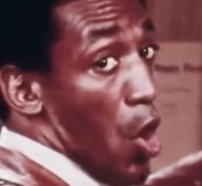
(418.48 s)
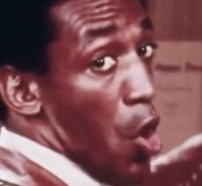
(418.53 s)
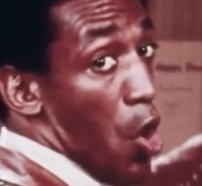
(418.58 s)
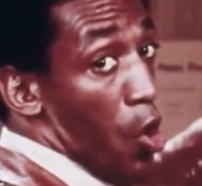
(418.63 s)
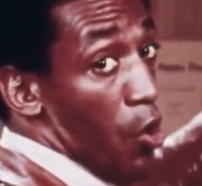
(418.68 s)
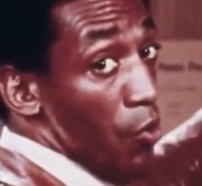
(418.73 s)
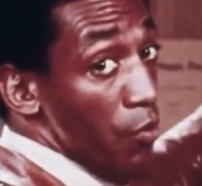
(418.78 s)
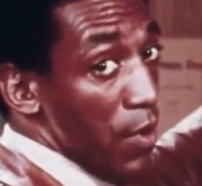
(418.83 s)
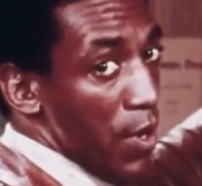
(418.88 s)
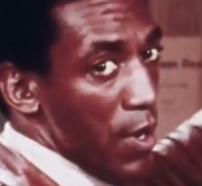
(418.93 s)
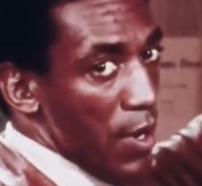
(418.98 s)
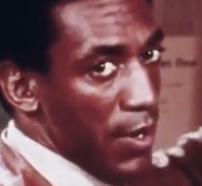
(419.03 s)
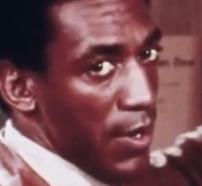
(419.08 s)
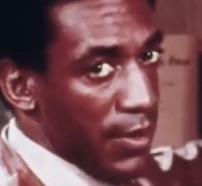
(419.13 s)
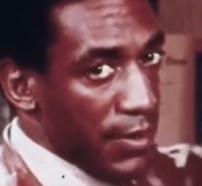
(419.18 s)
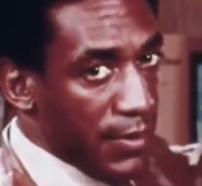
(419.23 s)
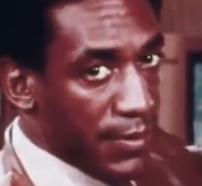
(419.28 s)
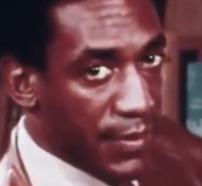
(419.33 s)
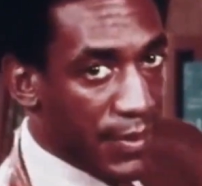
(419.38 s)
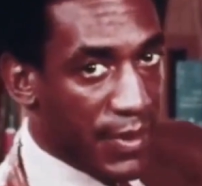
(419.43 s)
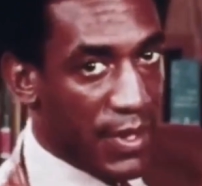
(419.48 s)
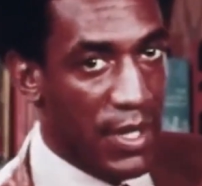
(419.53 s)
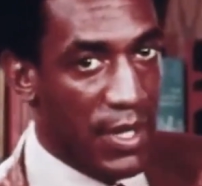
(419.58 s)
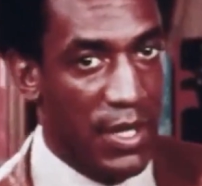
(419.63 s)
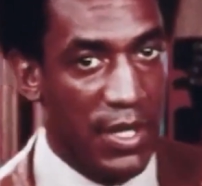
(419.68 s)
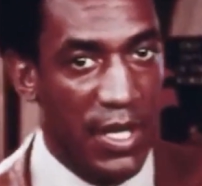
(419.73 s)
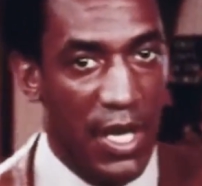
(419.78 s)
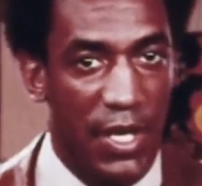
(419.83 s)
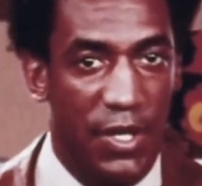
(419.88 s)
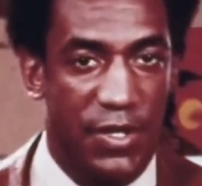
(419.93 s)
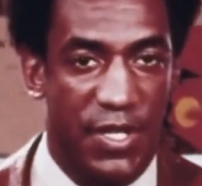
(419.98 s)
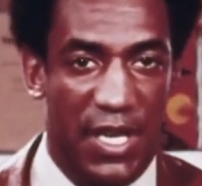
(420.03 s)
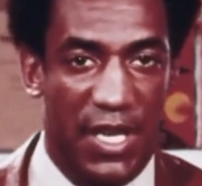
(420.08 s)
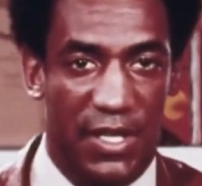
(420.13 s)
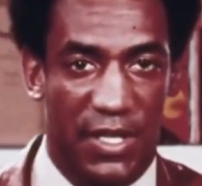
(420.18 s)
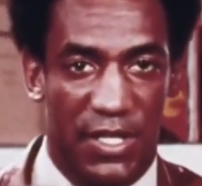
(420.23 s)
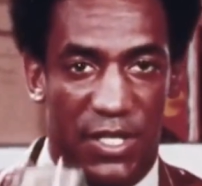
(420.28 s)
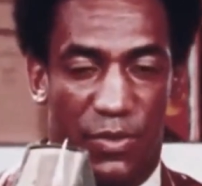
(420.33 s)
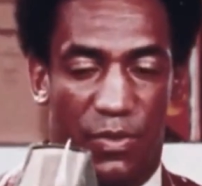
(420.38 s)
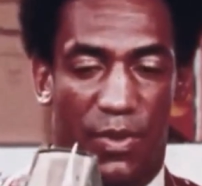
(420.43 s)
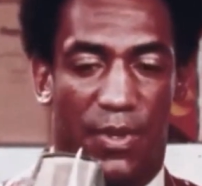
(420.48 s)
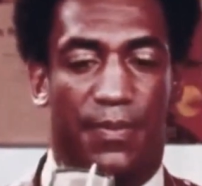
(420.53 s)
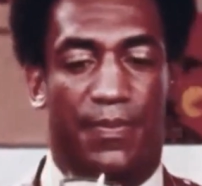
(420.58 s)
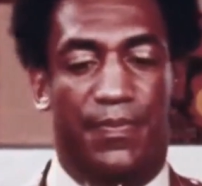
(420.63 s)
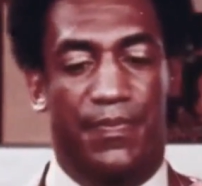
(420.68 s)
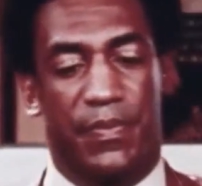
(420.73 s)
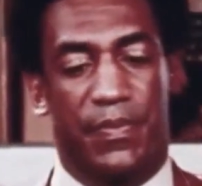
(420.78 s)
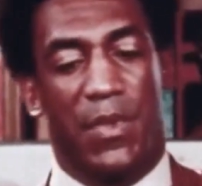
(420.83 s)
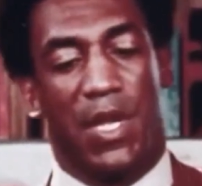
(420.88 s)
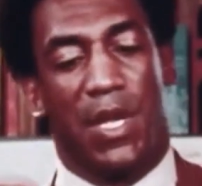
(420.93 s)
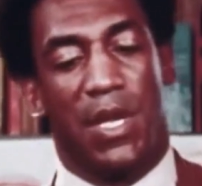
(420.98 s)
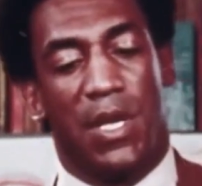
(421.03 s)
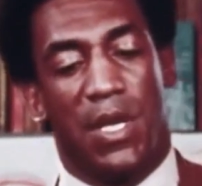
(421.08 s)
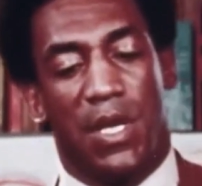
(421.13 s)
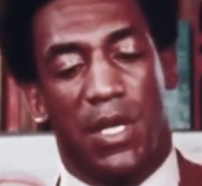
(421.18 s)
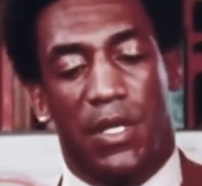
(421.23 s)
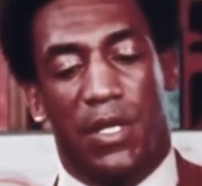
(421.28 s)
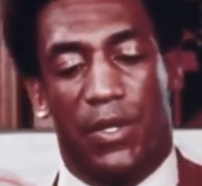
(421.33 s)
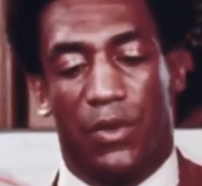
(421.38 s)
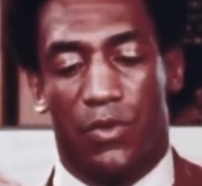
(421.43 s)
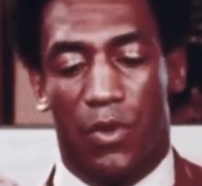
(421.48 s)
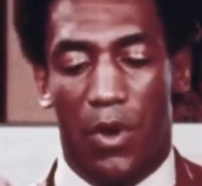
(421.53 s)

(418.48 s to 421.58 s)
all wrong. Now you take this one. The